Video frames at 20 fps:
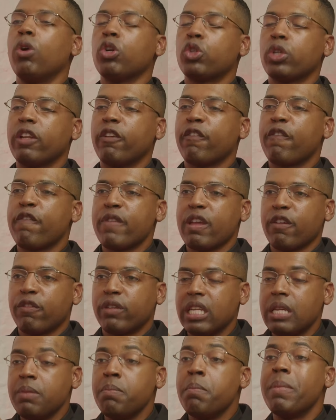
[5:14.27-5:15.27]
hundred
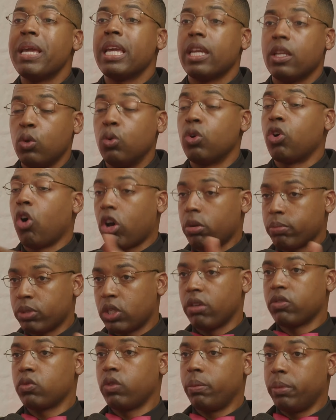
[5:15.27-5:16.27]
fifty men who call
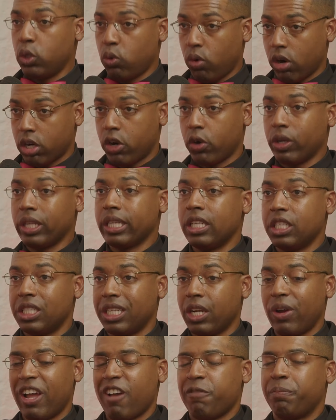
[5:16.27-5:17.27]
themselves women who are currently in
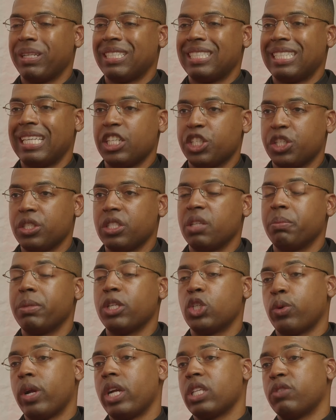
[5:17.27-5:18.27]
jail have petitioned to be
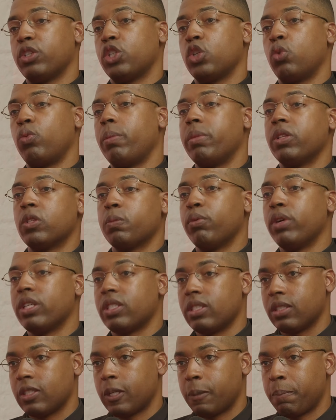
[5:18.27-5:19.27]
transferred to women's
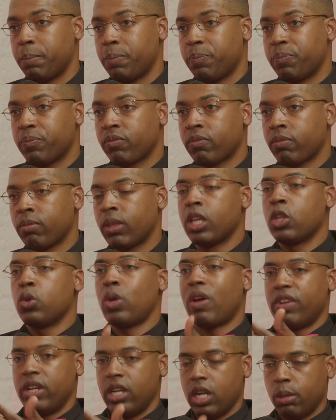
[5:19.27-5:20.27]
prisons. Mm-hmm. You
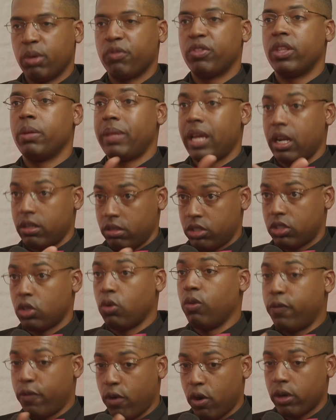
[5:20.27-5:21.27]
have a number of them that
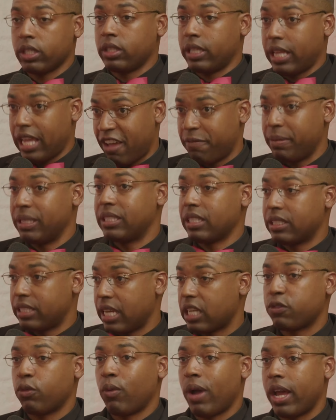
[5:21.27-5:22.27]
so far, they have been
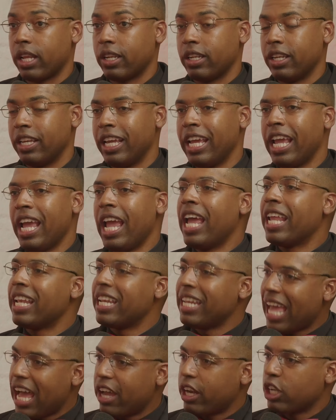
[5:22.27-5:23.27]
successful at it. Hell yeah.
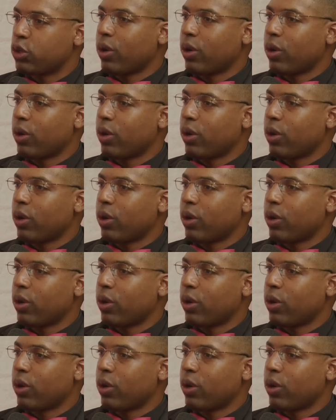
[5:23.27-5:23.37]
They now they're